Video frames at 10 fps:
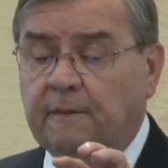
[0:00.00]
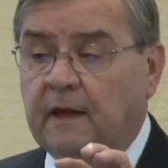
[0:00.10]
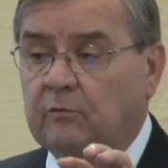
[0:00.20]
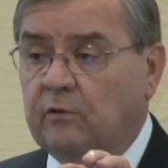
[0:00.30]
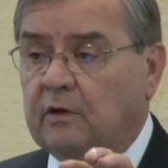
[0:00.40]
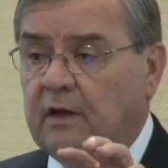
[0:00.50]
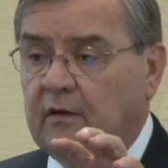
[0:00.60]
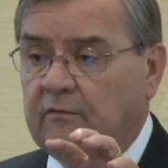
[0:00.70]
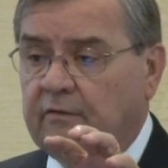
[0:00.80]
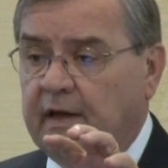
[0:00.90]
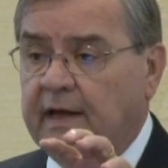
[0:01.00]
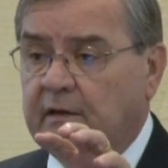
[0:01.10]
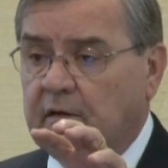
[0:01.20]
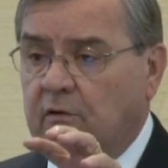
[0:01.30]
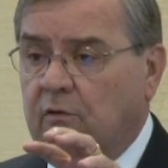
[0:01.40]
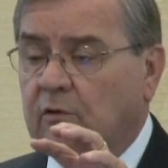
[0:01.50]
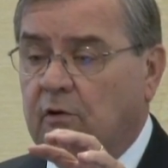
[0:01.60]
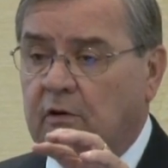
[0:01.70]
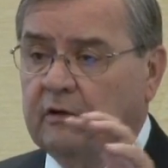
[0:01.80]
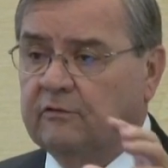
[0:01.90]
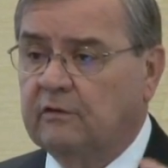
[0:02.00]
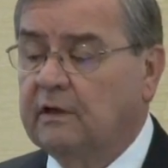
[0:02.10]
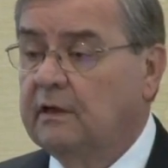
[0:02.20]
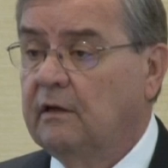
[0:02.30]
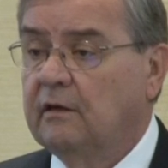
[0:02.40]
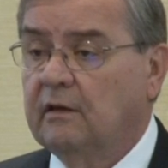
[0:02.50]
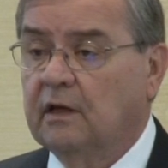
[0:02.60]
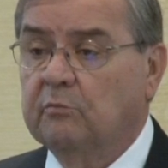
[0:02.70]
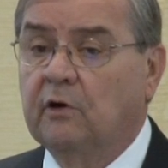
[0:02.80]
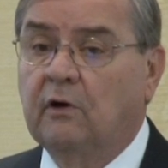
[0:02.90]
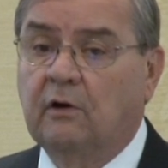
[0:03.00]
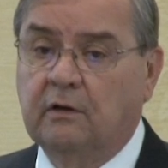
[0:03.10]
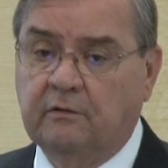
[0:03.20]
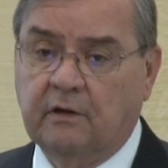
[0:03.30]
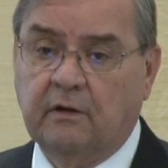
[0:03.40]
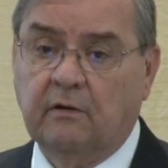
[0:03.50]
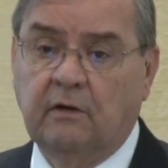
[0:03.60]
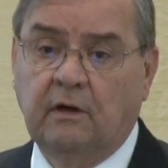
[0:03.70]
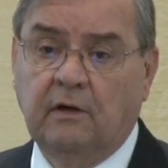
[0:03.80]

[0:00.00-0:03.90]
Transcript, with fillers: that would have added correlates that they didn't think belonged there.